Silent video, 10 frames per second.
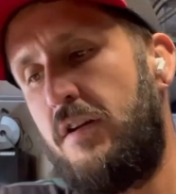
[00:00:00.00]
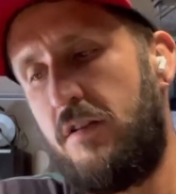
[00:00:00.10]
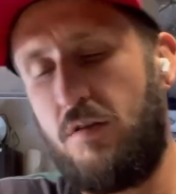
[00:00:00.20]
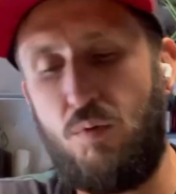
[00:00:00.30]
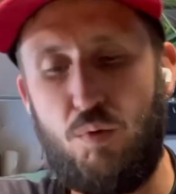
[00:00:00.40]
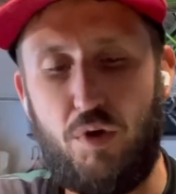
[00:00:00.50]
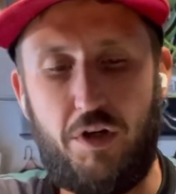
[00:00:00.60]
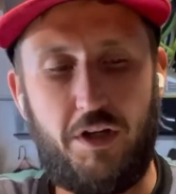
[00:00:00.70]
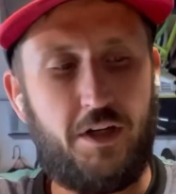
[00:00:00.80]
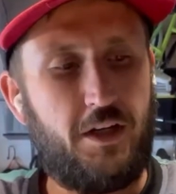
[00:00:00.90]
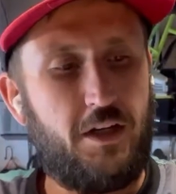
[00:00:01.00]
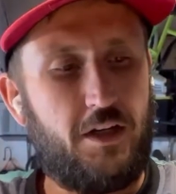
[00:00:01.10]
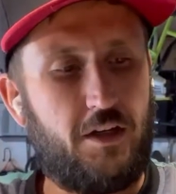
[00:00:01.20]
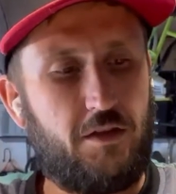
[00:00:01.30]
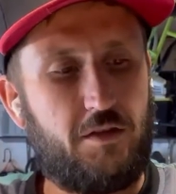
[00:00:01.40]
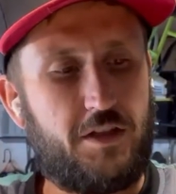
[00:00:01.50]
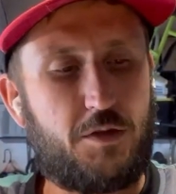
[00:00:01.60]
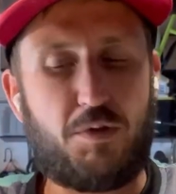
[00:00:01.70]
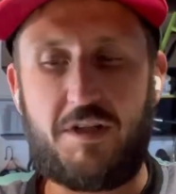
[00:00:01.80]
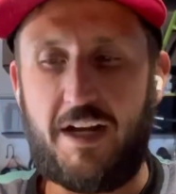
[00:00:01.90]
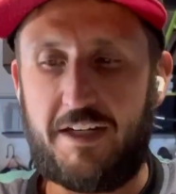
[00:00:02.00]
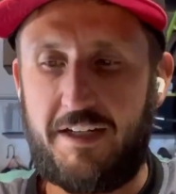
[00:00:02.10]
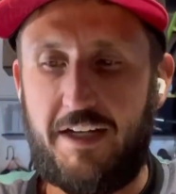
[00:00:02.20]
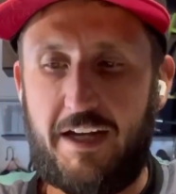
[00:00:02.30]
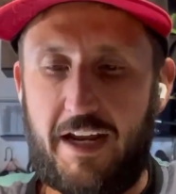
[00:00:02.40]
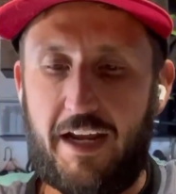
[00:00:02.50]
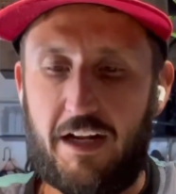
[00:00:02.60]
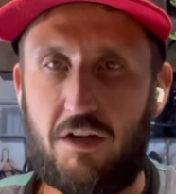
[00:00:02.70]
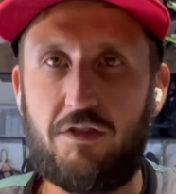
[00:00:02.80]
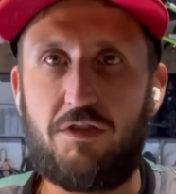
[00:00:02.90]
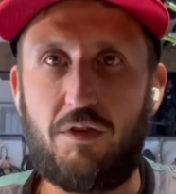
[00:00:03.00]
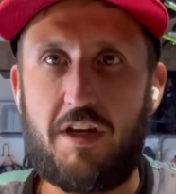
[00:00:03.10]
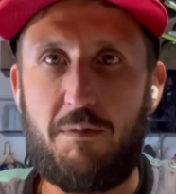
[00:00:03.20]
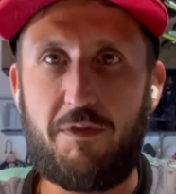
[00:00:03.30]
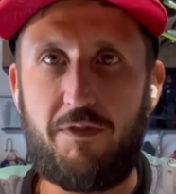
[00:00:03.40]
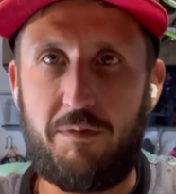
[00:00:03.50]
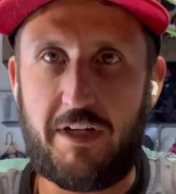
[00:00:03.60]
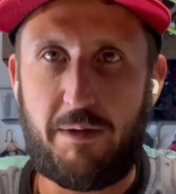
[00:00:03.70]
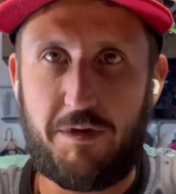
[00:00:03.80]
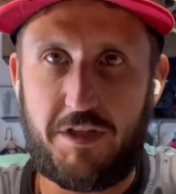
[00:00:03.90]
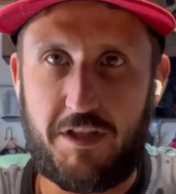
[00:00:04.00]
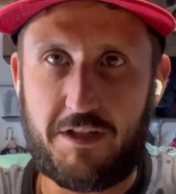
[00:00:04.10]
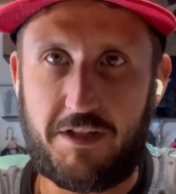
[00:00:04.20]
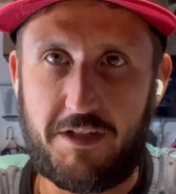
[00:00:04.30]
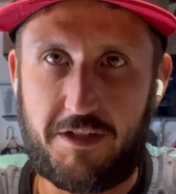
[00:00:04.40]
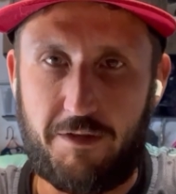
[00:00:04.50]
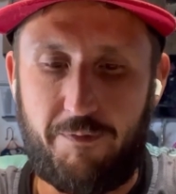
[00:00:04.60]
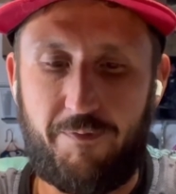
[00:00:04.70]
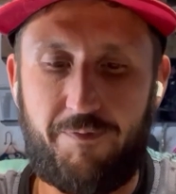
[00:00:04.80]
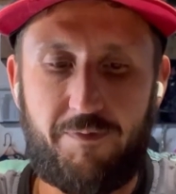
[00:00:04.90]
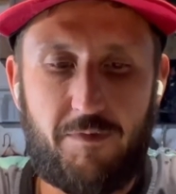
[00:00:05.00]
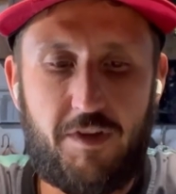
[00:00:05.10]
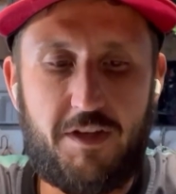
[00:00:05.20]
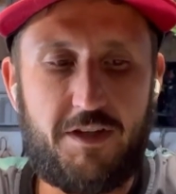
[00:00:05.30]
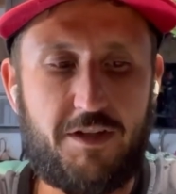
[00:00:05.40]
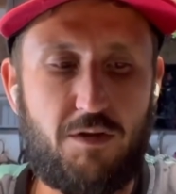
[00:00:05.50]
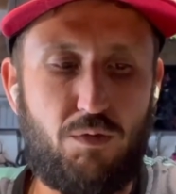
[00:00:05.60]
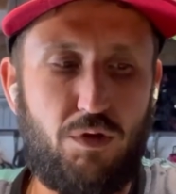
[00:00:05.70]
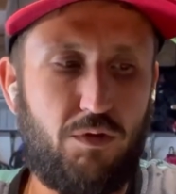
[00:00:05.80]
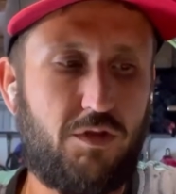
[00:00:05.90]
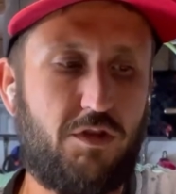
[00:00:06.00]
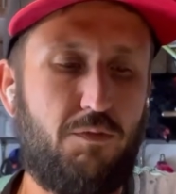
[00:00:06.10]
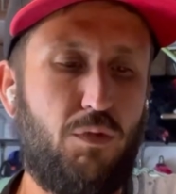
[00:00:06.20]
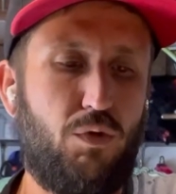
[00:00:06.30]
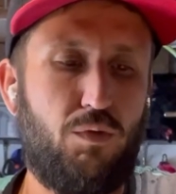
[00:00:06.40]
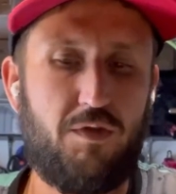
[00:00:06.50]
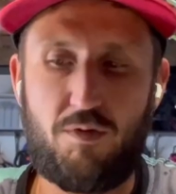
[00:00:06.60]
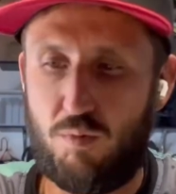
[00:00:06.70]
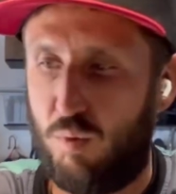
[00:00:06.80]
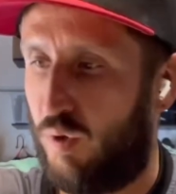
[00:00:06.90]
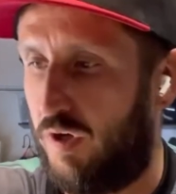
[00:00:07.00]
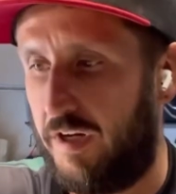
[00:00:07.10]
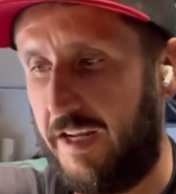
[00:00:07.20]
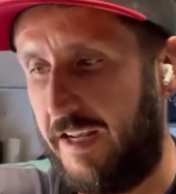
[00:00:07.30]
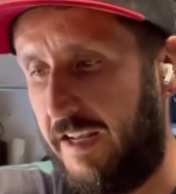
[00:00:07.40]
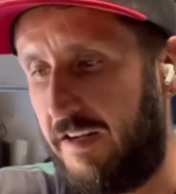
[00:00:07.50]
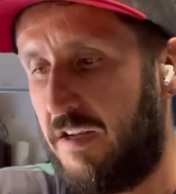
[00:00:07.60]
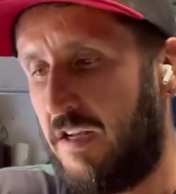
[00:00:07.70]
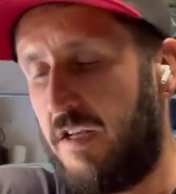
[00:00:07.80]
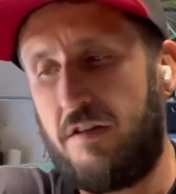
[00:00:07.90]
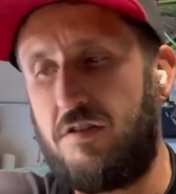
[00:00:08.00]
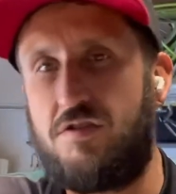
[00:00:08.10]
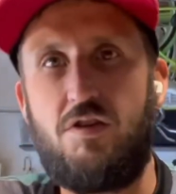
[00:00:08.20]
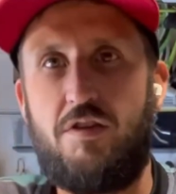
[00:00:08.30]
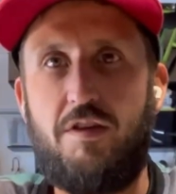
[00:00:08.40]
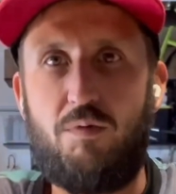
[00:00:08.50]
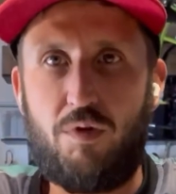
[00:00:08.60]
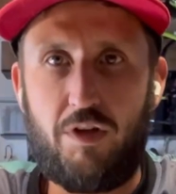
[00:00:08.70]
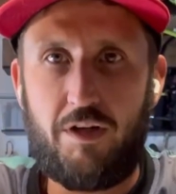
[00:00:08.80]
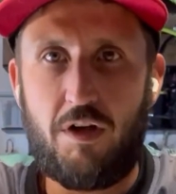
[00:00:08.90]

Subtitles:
wood, just protect it and also keep it from damaging the system. this is a real smooth wood, and there's nothing really